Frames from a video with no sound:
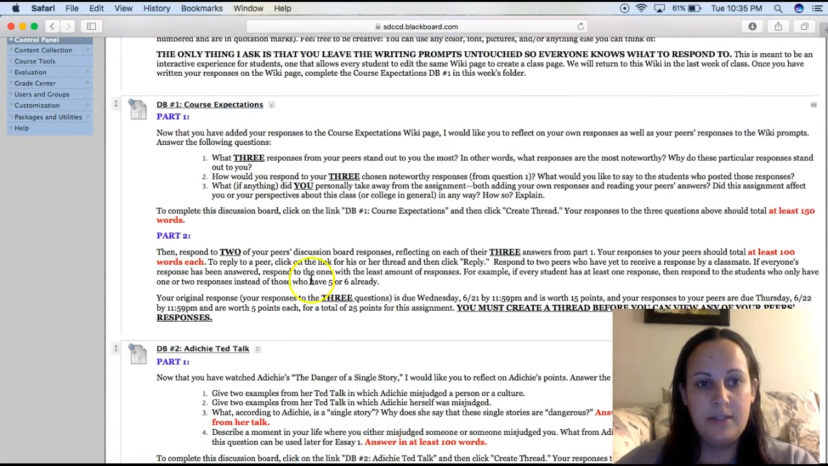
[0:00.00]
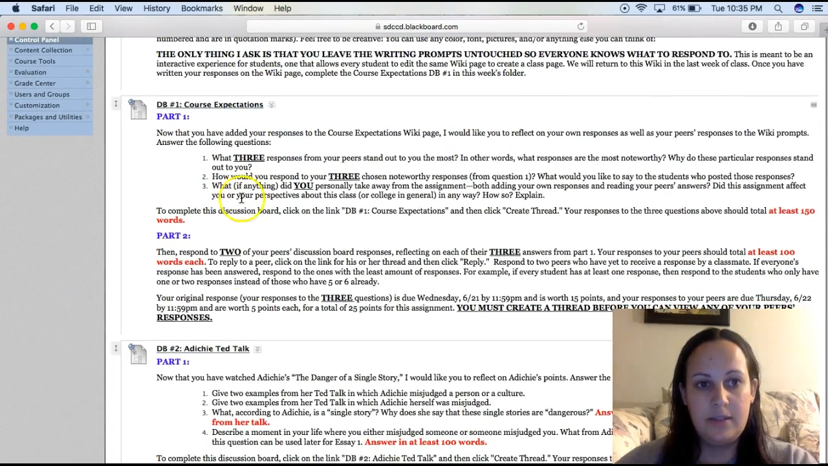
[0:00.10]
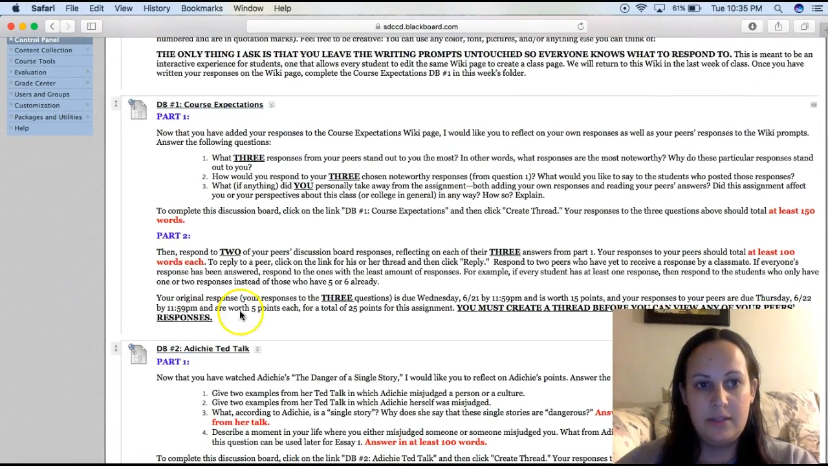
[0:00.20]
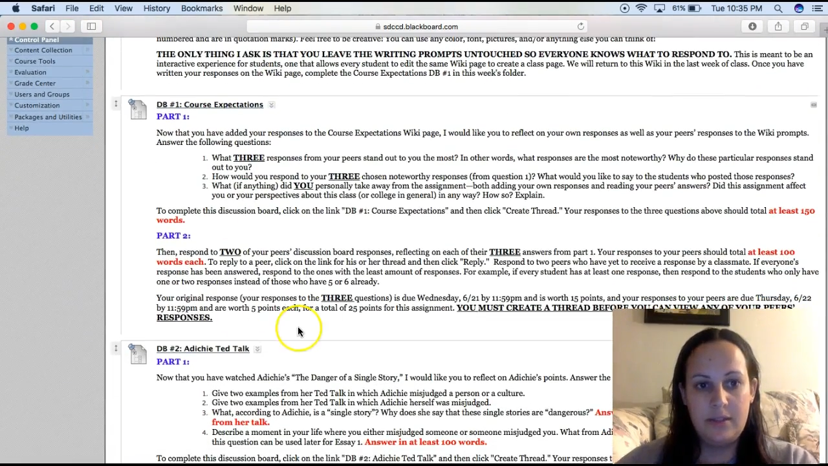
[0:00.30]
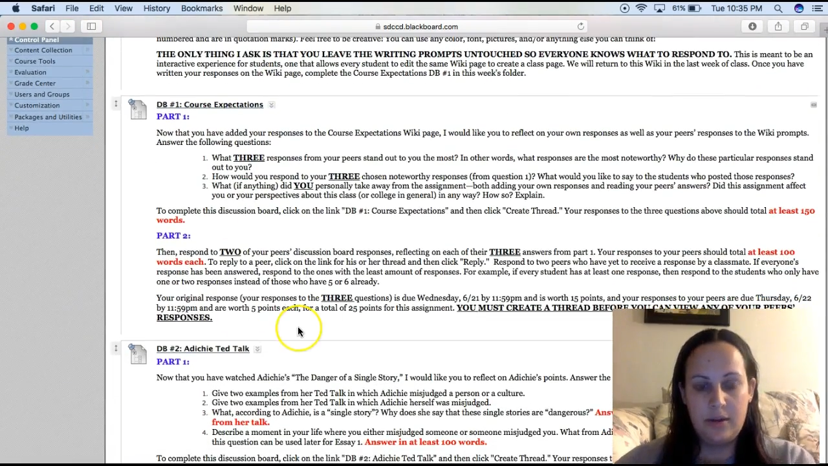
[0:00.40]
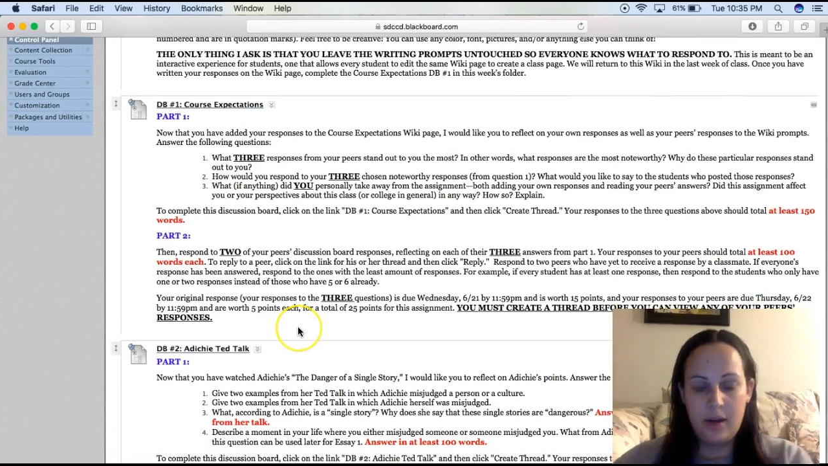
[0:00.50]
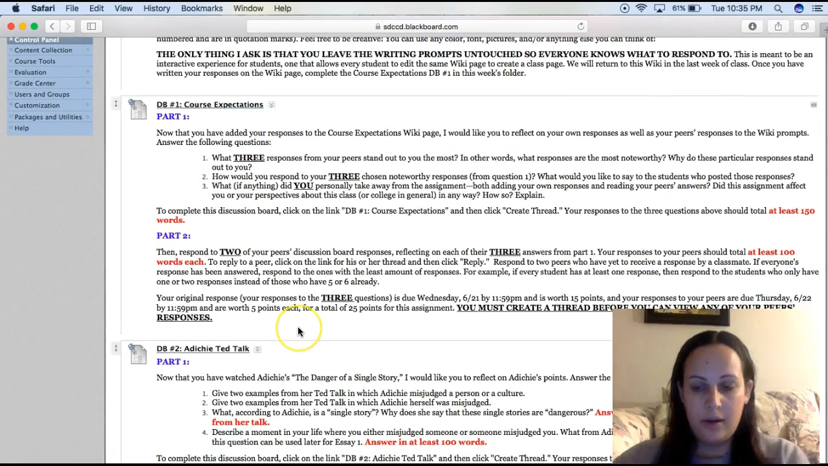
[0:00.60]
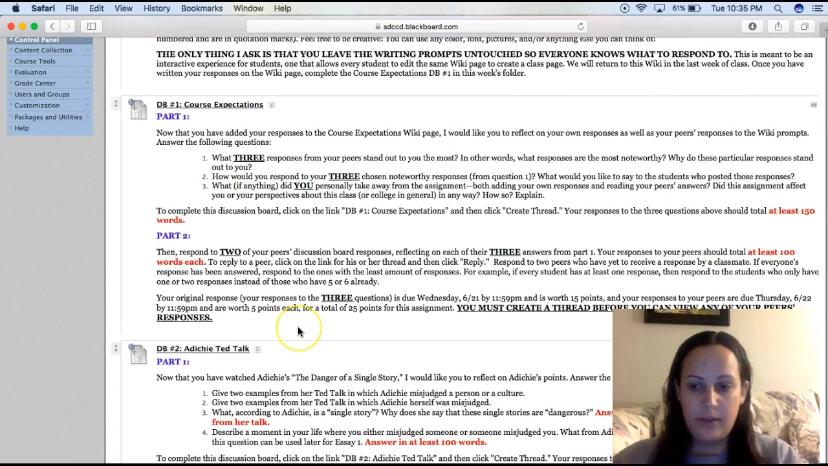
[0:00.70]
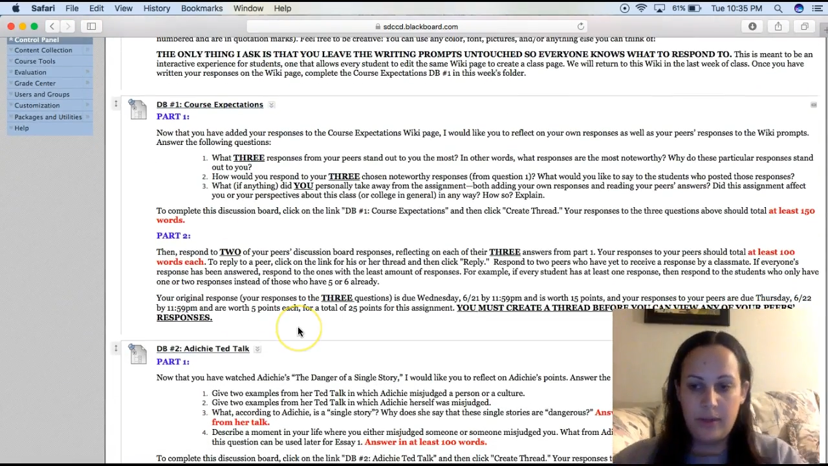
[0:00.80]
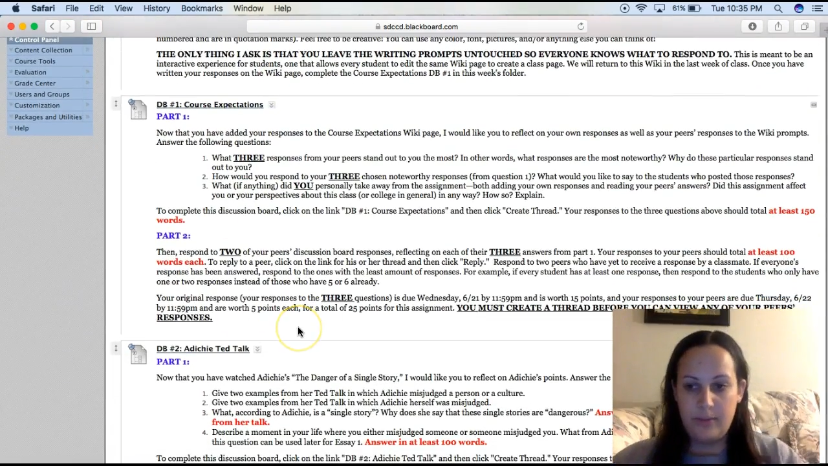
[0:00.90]
so there are
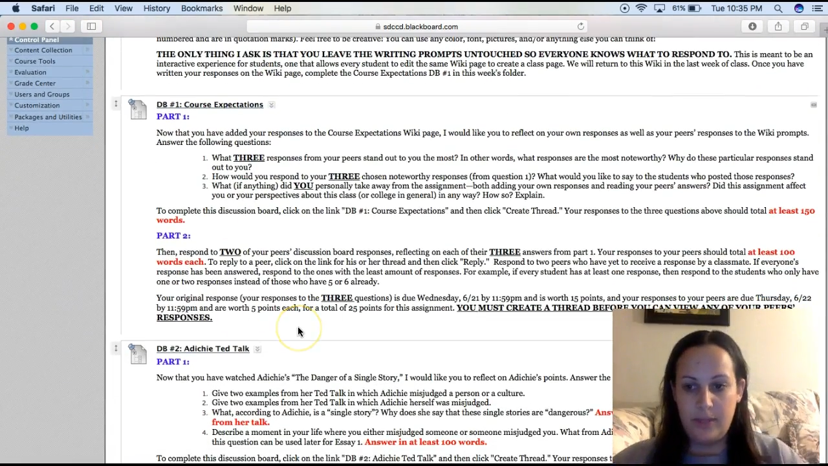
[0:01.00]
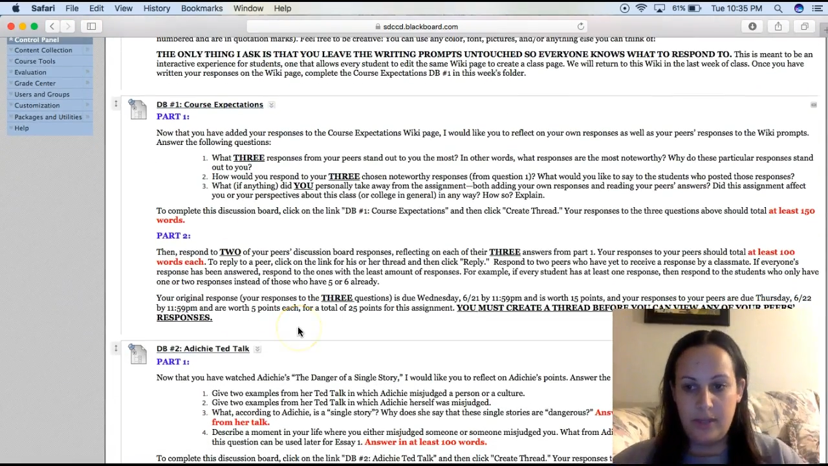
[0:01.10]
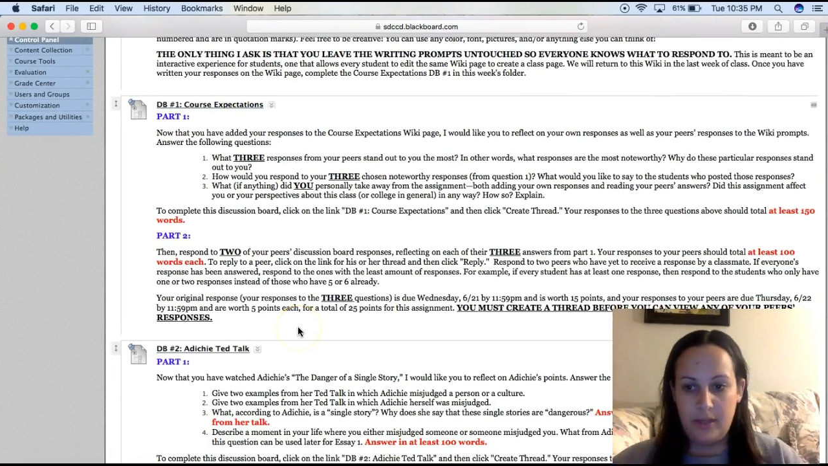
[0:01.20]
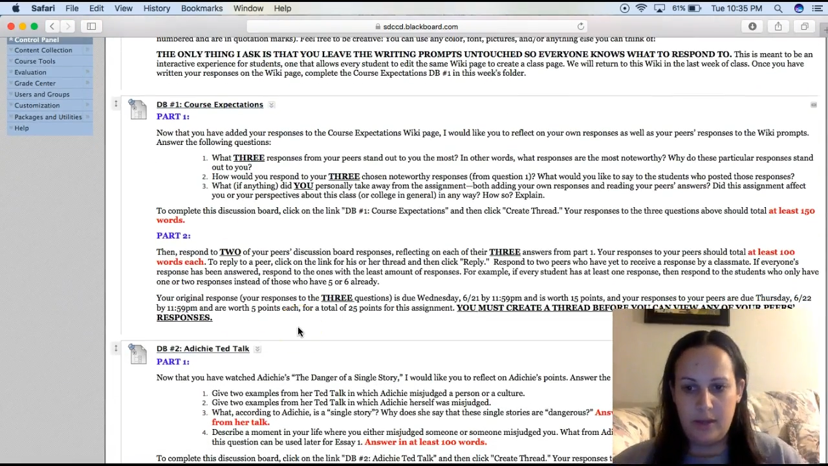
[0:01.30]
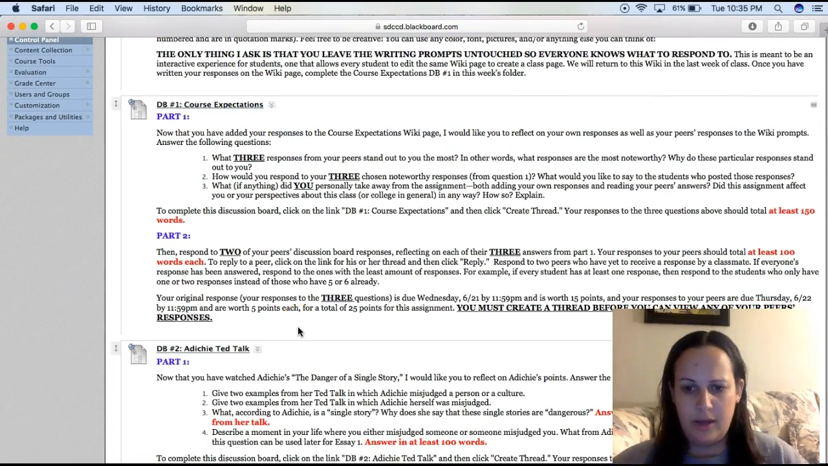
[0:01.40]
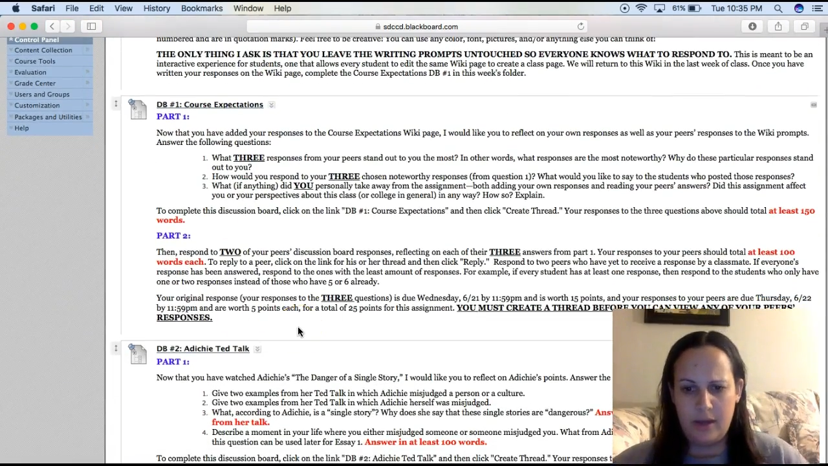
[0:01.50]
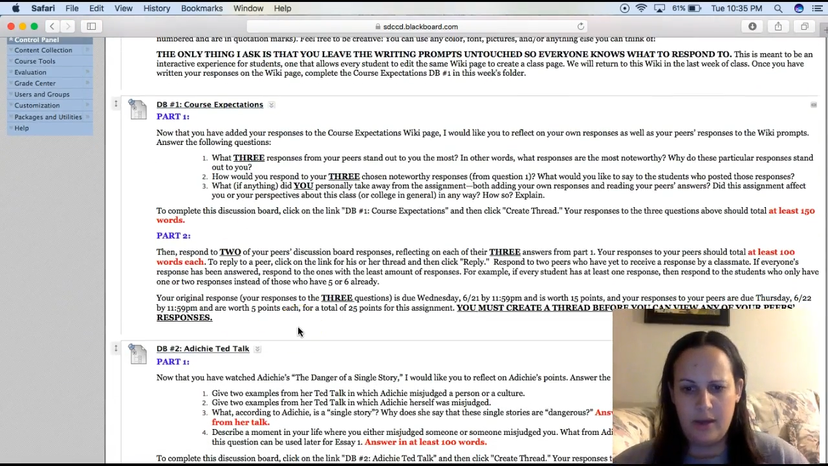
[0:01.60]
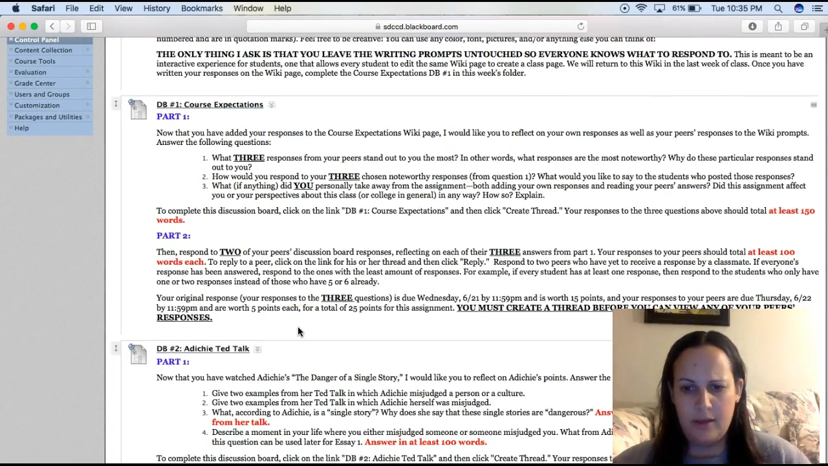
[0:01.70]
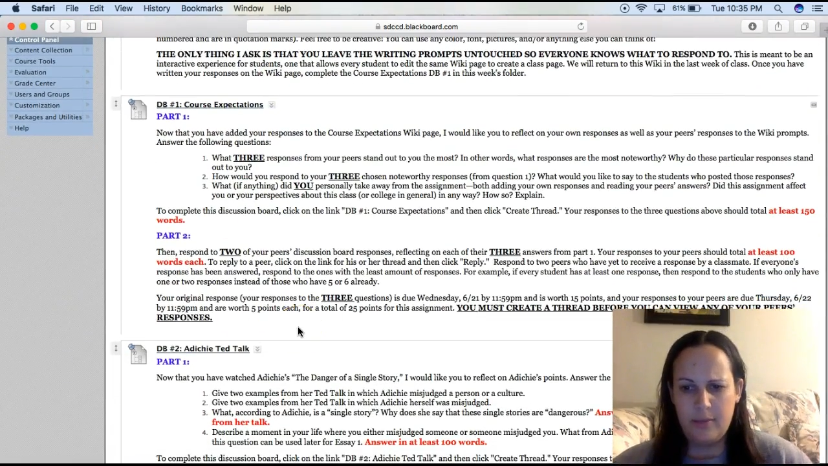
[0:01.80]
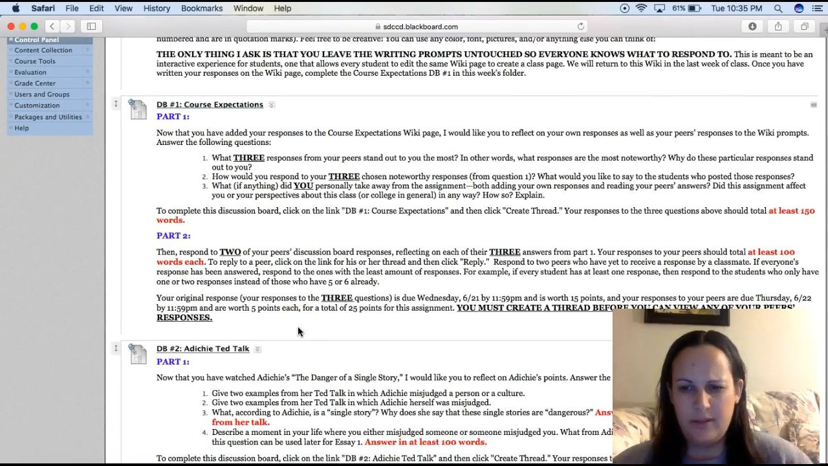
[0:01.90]
going to be,
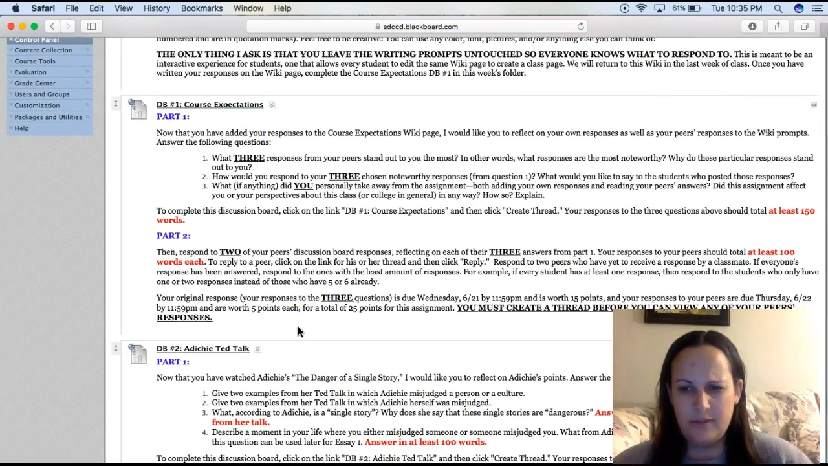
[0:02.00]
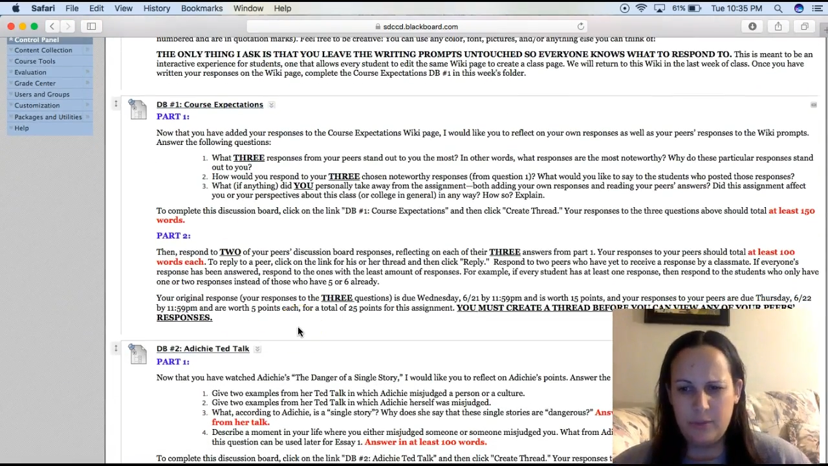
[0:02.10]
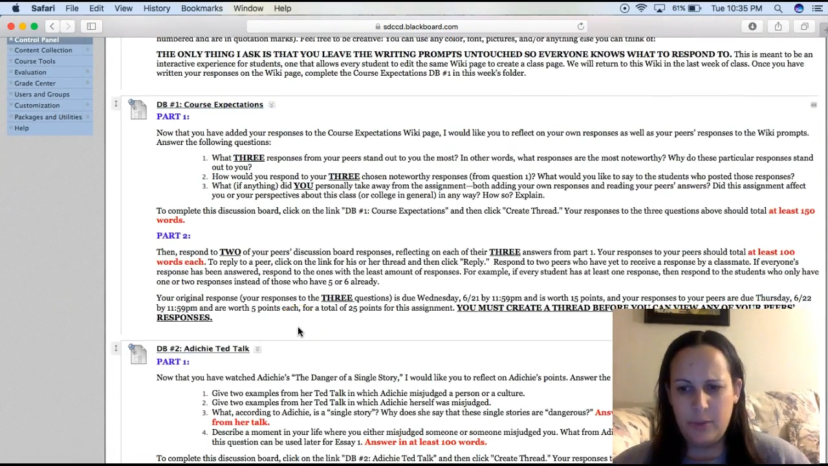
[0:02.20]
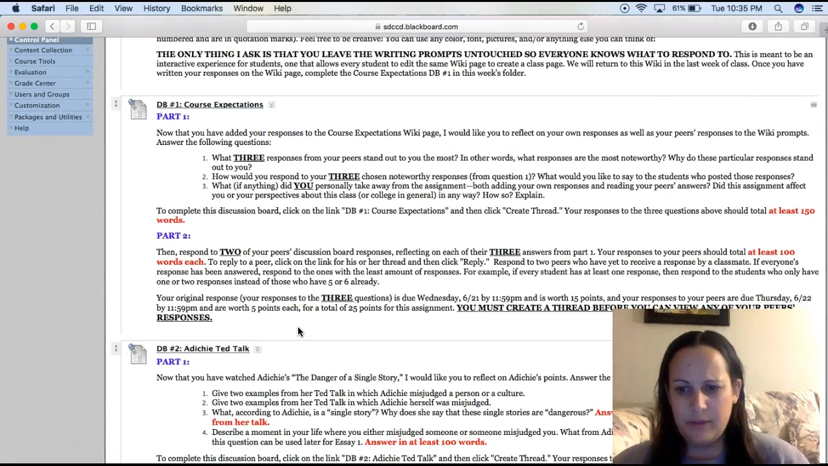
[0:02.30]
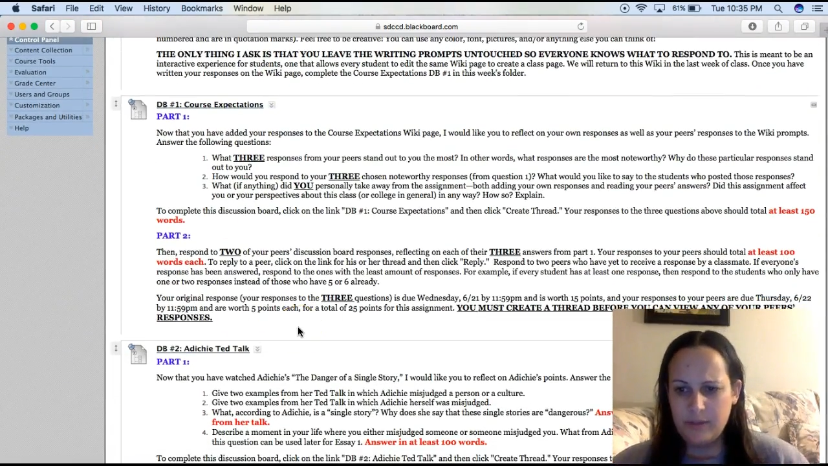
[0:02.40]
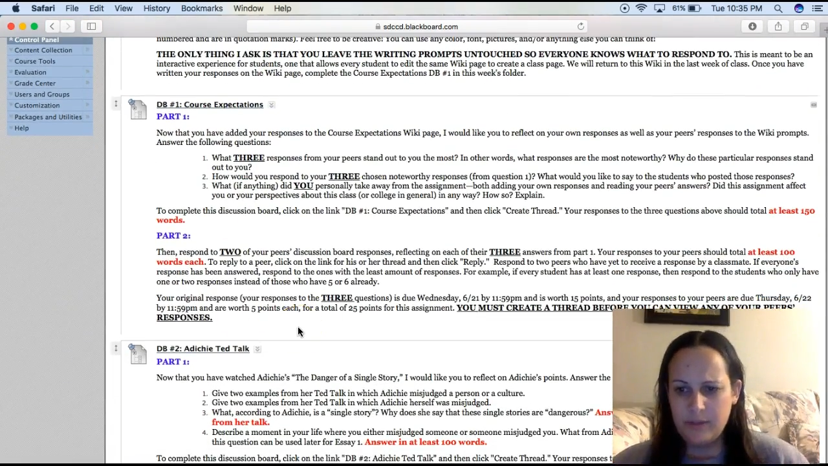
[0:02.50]
I believe, 12